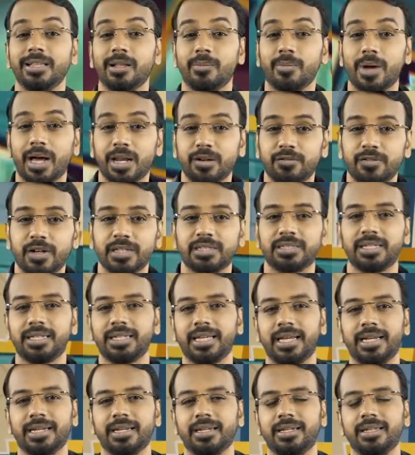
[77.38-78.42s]
the
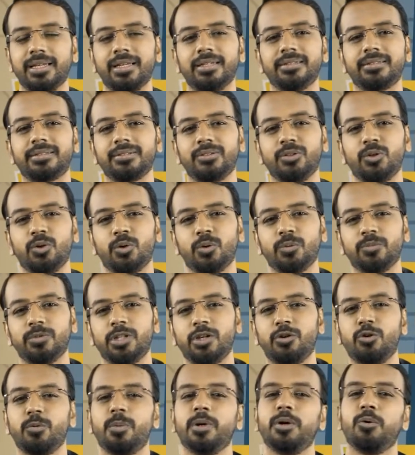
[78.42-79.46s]
manufacturing entities, you know,
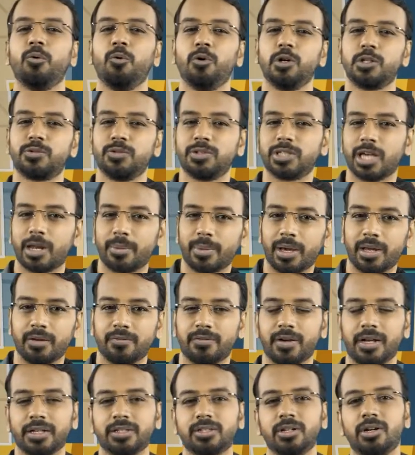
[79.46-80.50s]
there would be goods which are
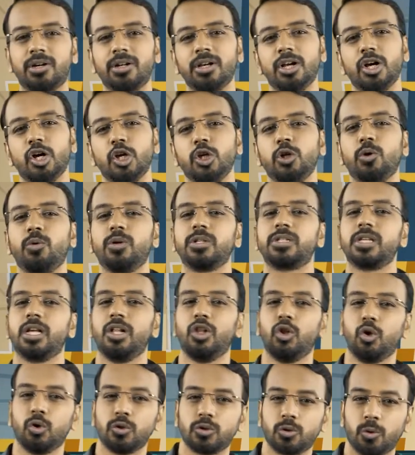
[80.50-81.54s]
manufactured, you would
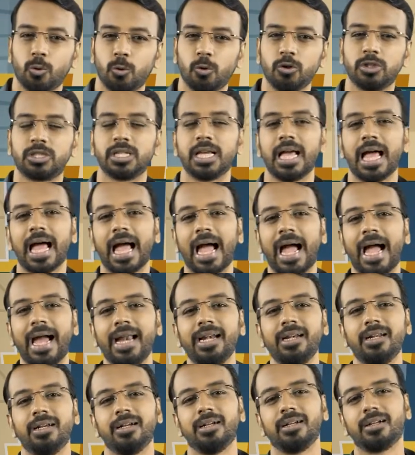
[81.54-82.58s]
sell those goods
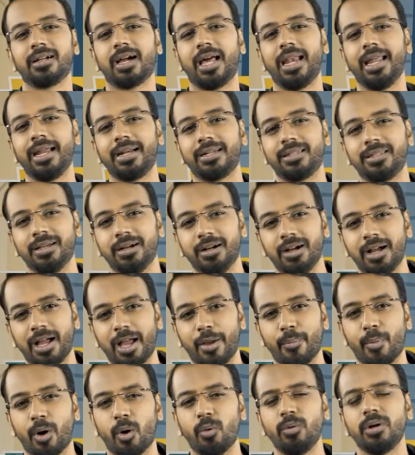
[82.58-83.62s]
and collect the
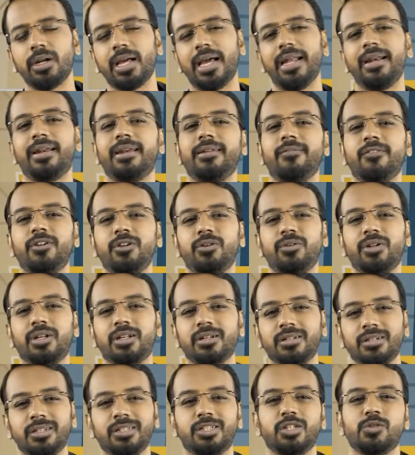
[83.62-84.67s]
amount, and revenue
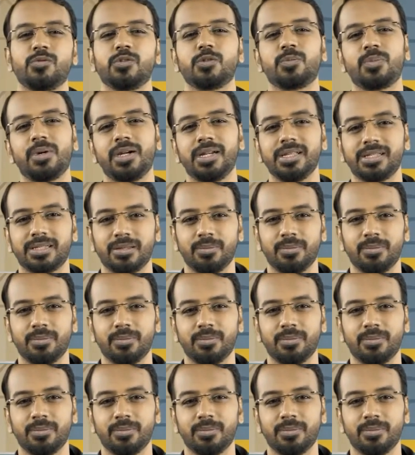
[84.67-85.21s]
recognition was pretty